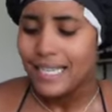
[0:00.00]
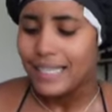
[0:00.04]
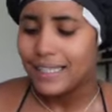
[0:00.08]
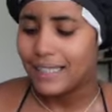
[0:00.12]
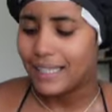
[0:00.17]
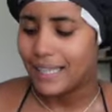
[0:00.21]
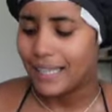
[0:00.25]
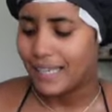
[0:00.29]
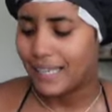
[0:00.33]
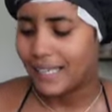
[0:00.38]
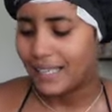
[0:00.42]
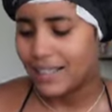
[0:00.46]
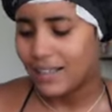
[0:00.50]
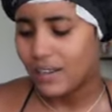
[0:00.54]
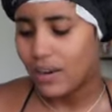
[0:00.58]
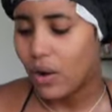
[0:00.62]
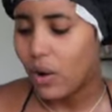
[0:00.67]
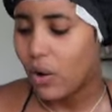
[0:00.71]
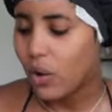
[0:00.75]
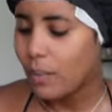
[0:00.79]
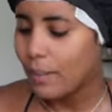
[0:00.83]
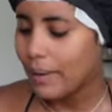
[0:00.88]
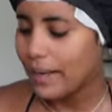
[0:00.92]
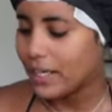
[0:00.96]
Like,
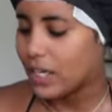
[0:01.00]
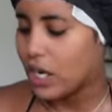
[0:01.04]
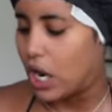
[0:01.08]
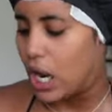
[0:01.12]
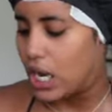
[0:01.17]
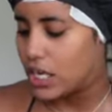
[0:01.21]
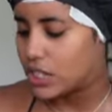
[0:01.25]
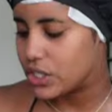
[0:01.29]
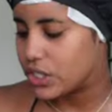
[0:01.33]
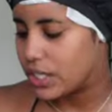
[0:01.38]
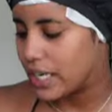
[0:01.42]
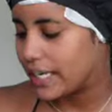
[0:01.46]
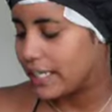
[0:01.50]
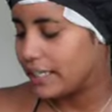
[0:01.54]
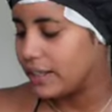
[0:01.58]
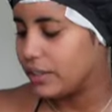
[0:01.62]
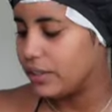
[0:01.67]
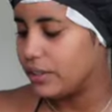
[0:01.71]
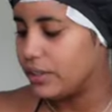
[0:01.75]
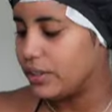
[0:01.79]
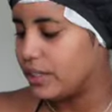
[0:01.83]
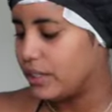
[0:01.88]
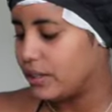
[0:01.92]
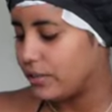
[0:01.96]
oh my gosh, like
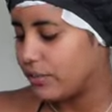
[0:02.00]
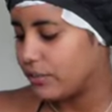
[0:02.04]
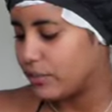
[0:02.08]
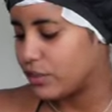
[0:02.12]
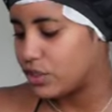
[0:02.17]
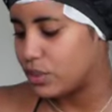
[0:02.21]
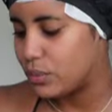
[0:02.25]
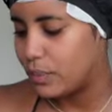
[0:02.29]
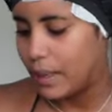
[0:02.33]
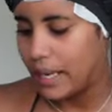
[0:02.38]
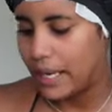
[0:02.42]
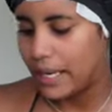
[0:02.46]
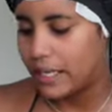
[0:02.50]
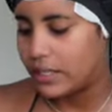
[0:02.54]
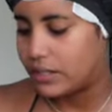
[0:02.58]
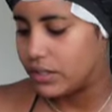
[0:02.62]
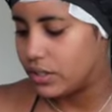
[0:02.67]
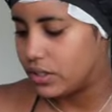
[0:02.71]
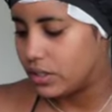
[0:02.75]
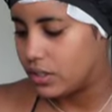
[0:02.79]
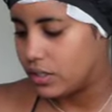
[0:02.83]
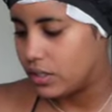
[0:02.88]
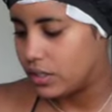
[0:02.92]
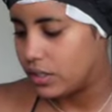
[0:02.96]
literally the first
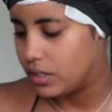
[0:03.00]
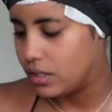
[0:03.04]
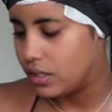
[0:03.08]
page.